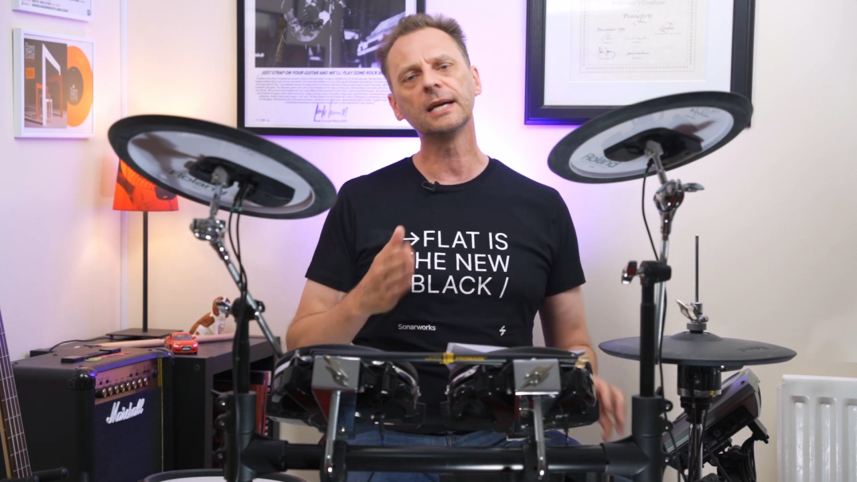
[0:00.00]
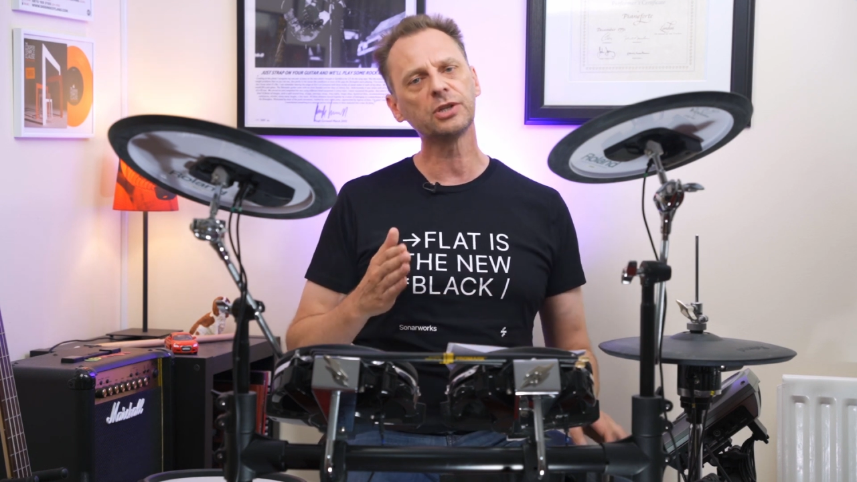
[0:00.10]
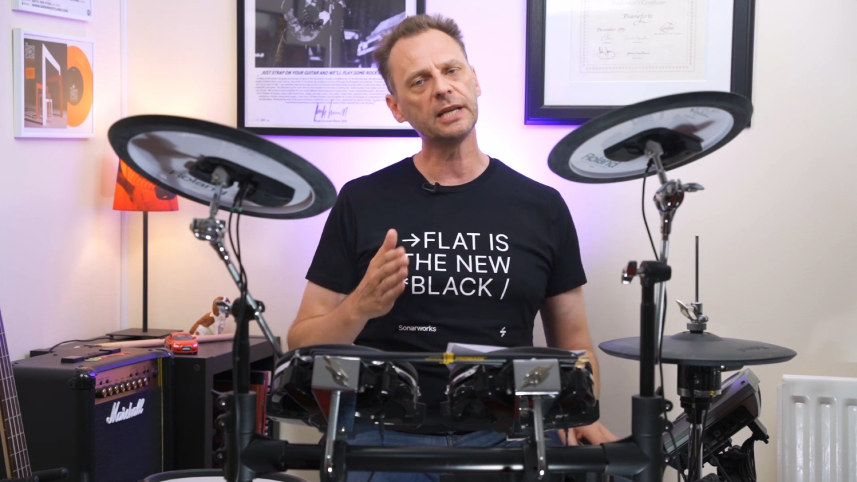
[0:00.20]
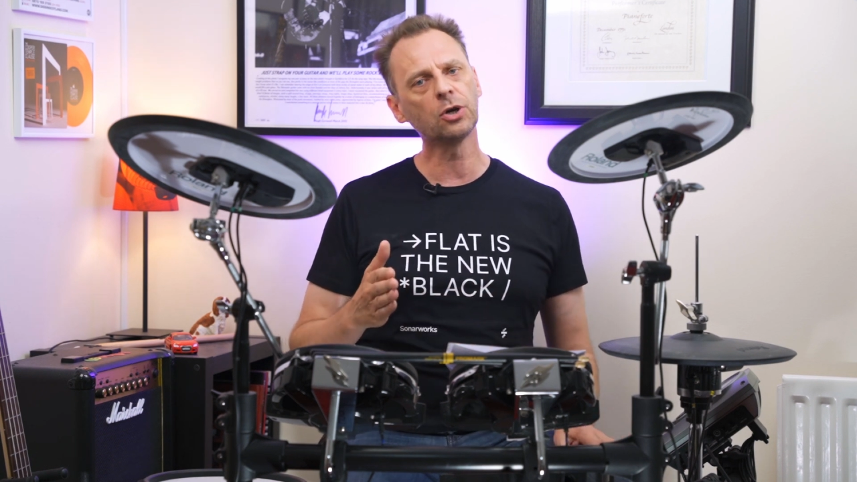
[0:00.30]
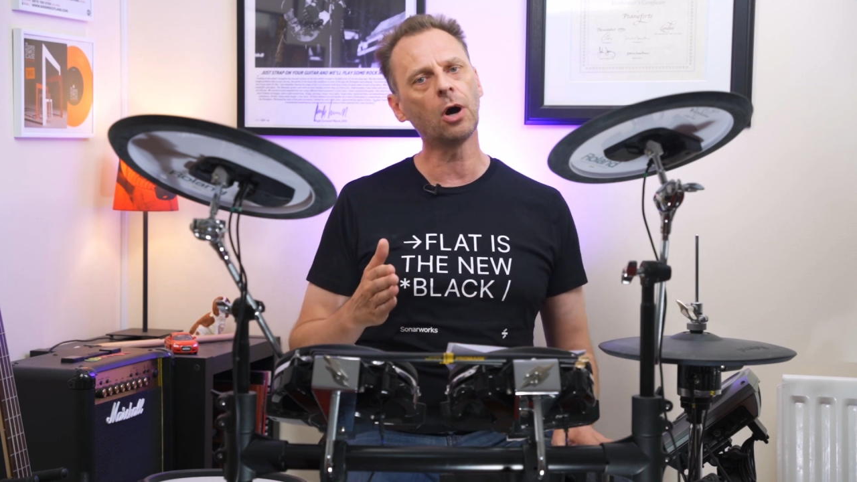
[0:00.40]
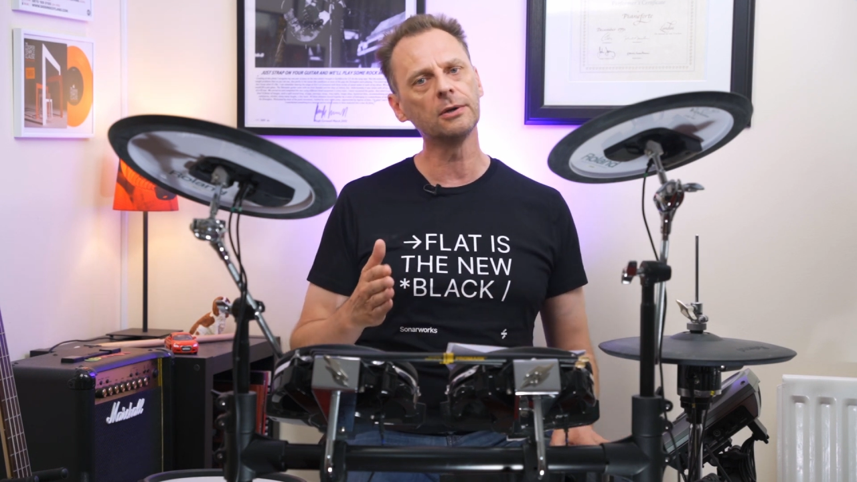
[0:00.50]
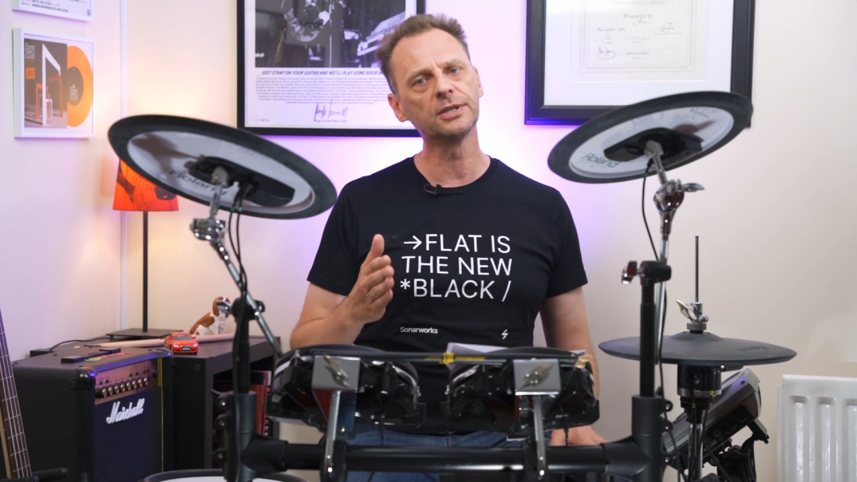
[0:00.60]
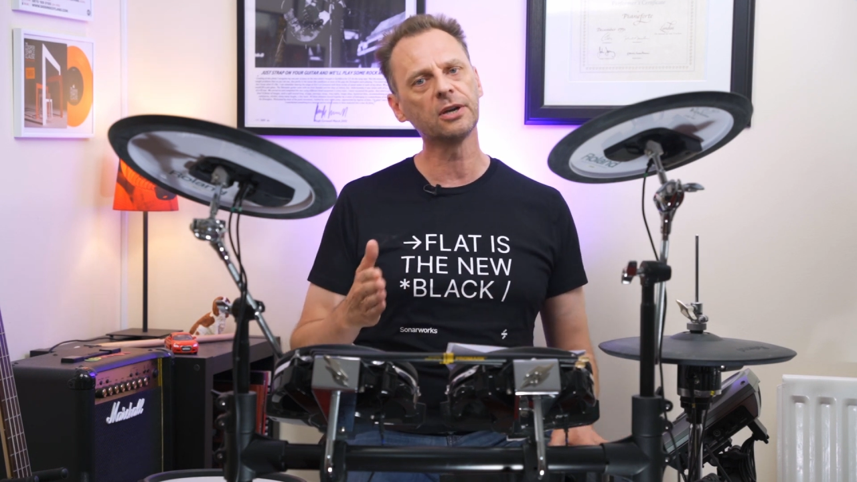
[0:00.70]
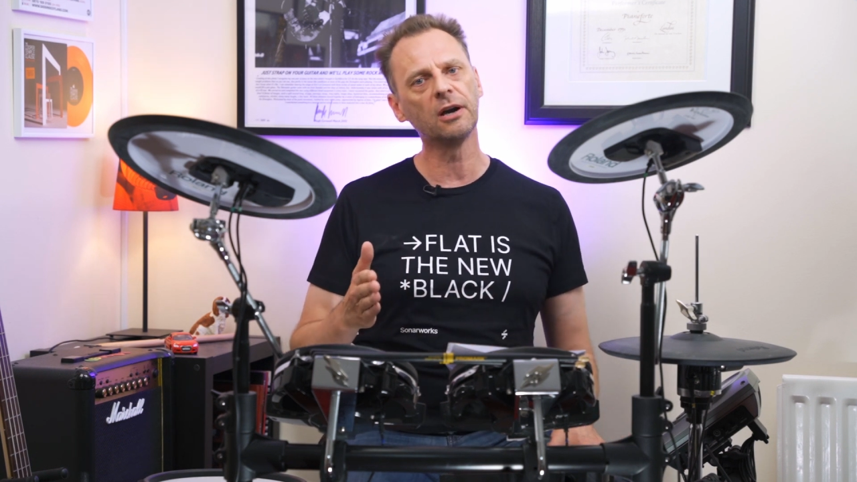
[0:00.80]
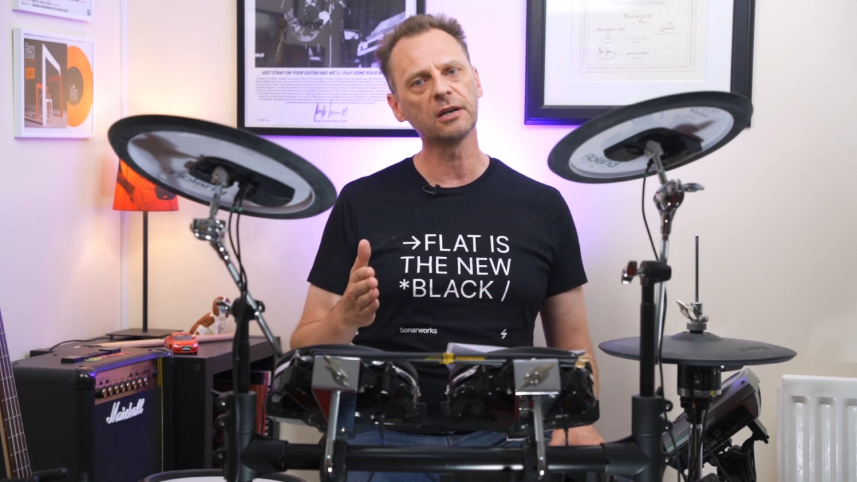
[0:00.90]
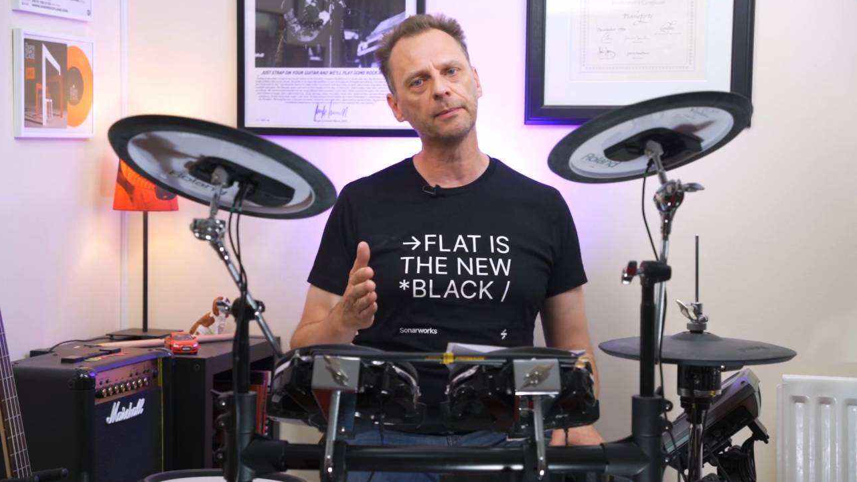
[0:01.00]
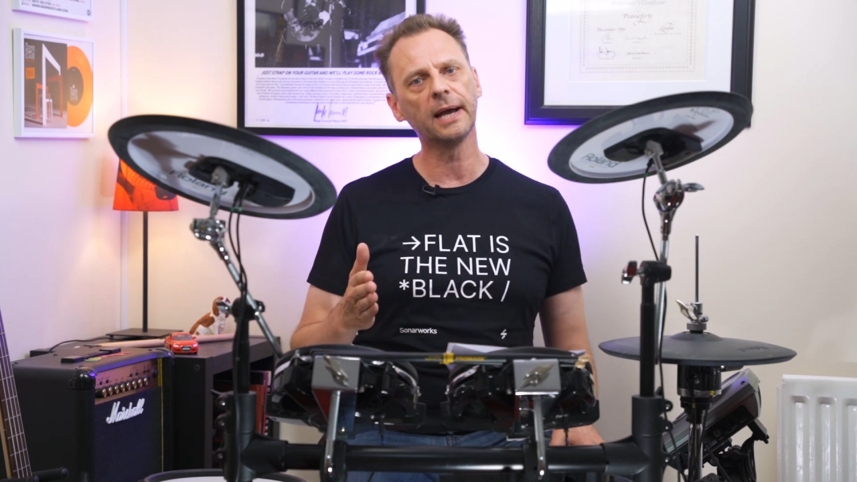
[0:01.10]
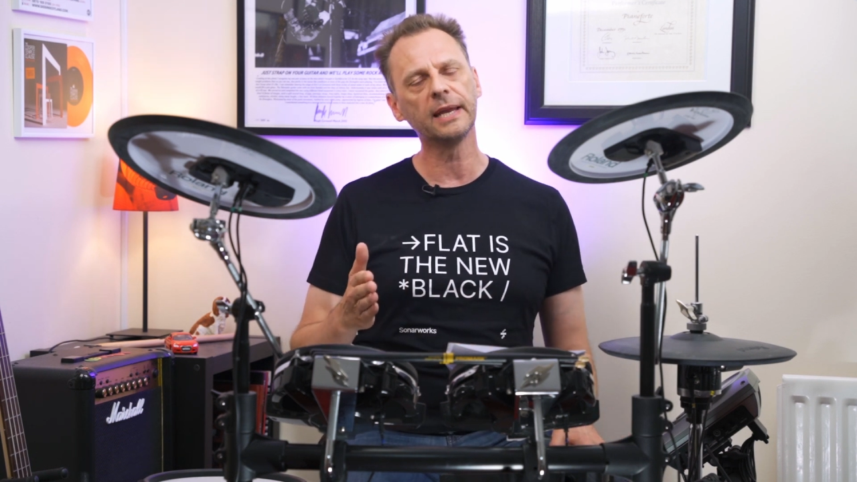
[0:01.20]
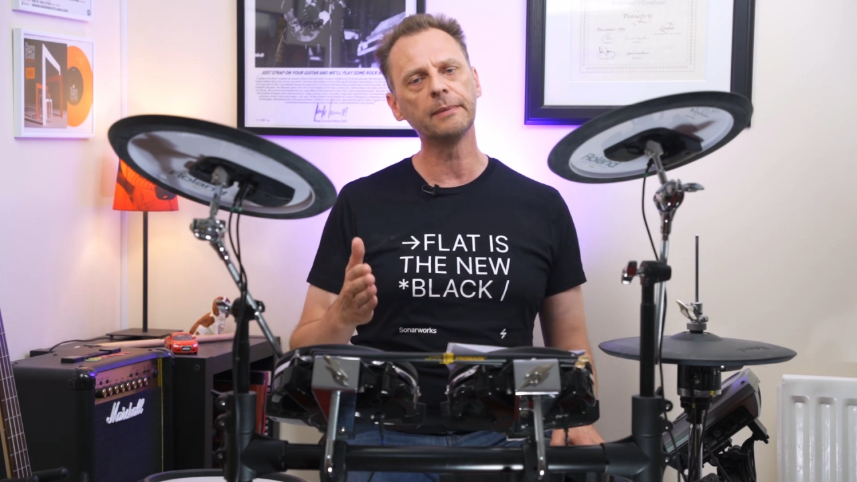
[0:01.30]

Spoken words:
actually conned Kurt Cobain.